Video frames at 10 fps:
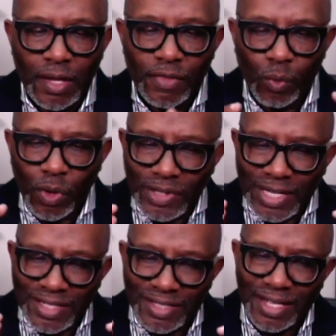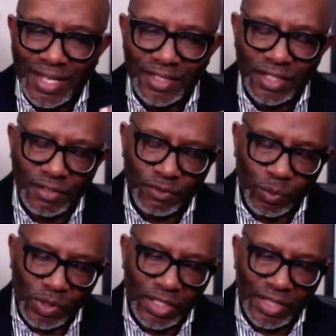the word intent, if
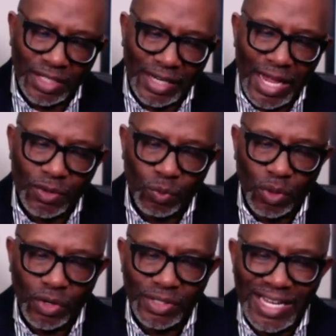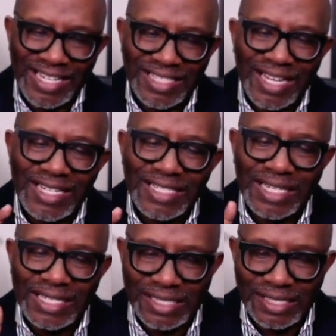we look at the Latin word
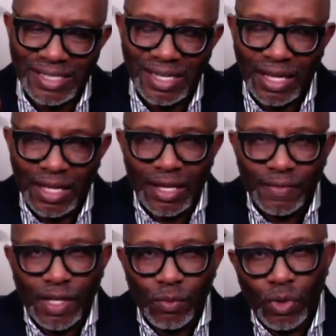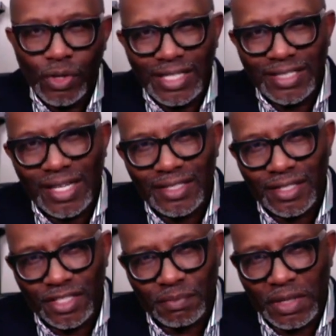intentus, that word
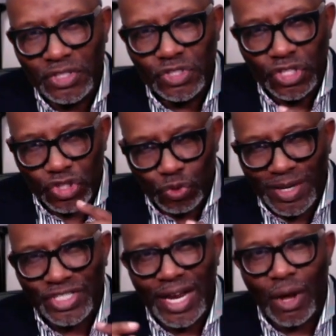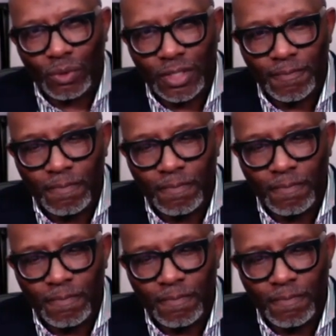intentus means to stretch out,